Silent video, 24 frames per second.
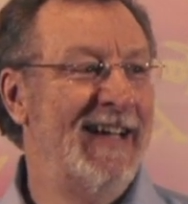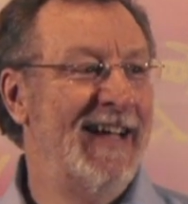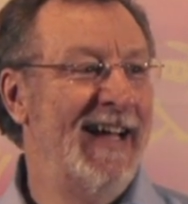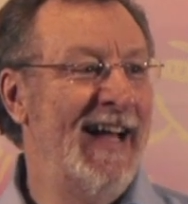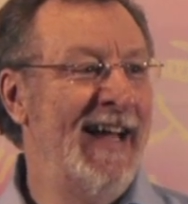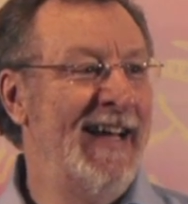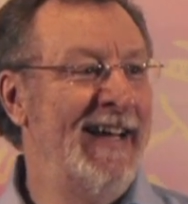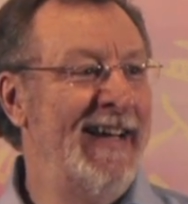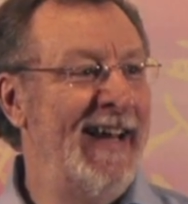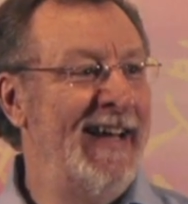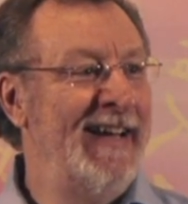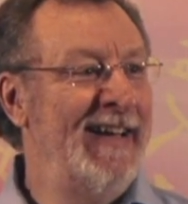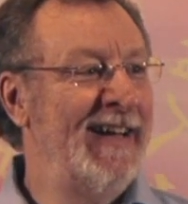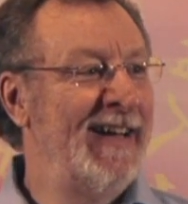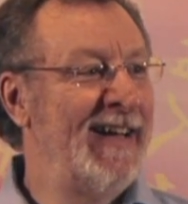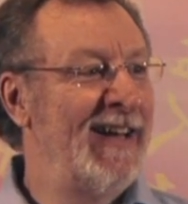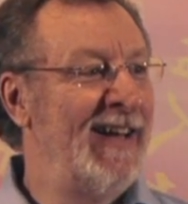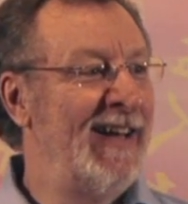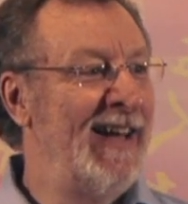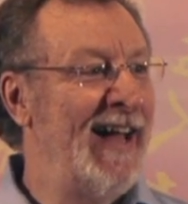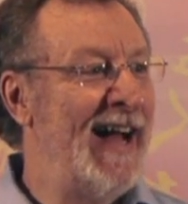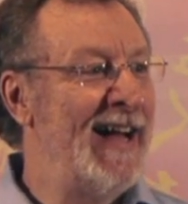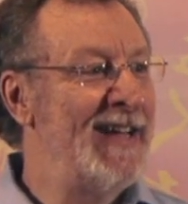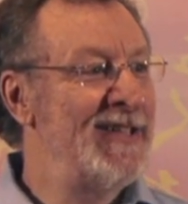And then the
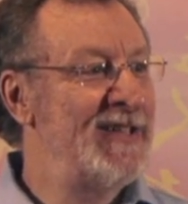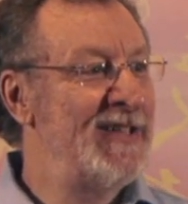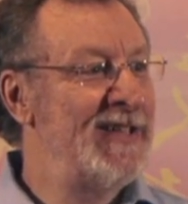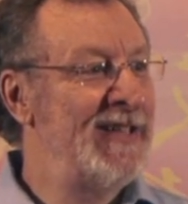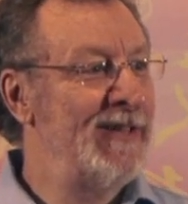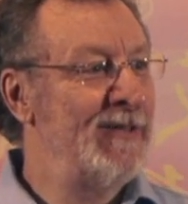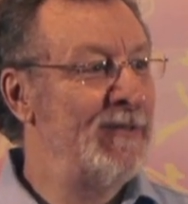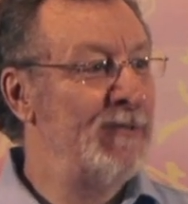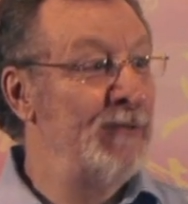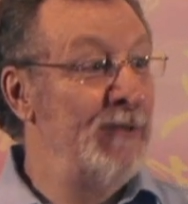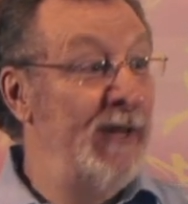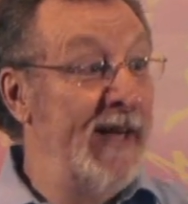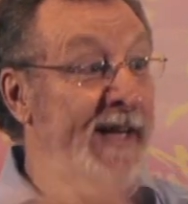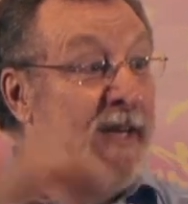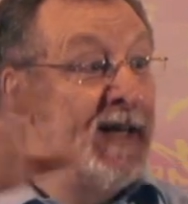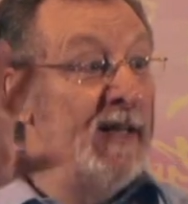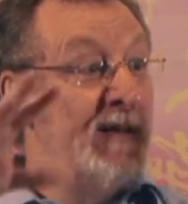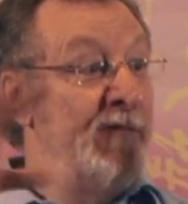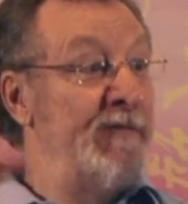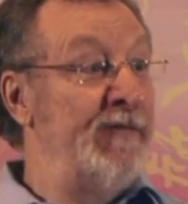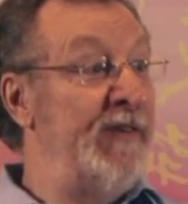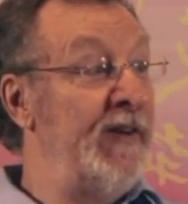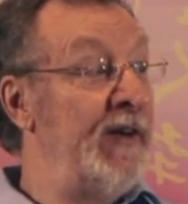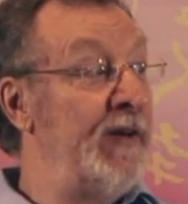closet
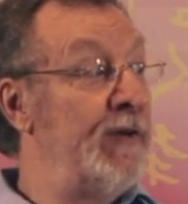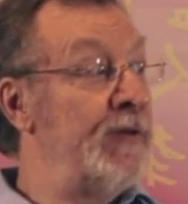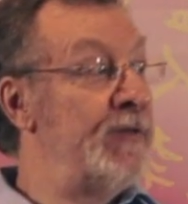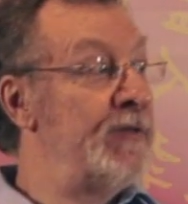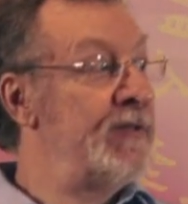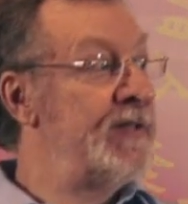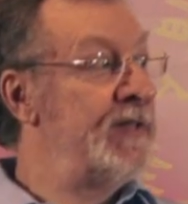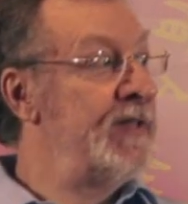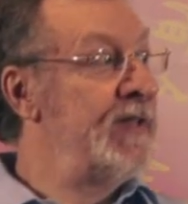reconfigures